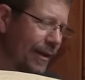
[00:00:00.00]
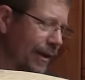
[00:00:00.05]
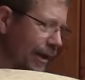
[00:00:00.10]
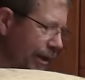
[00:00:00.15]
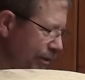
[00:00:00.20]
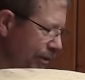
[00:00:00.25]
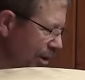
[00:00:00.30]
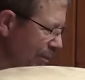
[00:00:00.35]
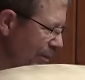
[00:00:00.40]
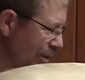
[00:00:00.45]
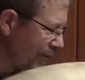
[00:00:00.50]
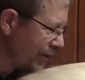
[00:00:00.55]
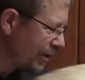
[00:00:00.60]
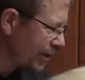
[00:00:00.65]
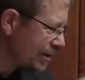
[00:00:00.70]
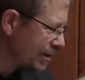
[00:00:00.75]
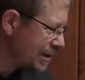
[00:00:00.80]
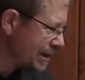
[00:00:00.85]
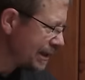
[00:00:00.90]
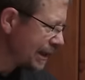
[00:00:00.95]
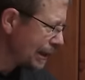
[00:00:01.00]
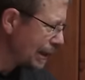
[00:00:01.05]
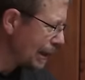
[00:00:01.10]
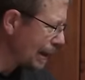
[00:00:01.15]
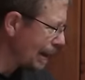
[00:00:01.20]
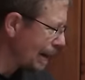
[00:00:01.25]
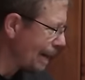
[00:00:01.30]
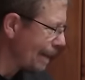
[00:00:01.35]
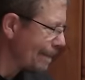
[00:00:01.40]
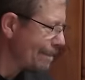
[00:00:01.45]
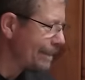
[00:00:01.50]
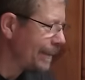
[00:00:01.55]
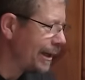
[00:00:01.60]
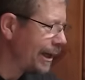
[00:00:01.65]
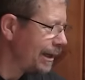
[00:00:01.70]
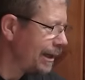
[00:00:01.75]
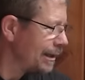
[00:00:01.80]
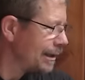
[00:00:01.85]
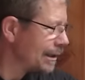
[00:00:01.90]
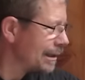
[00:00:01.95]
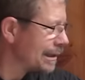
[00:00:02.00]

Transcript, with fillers: Can you come over here and sit? Hey.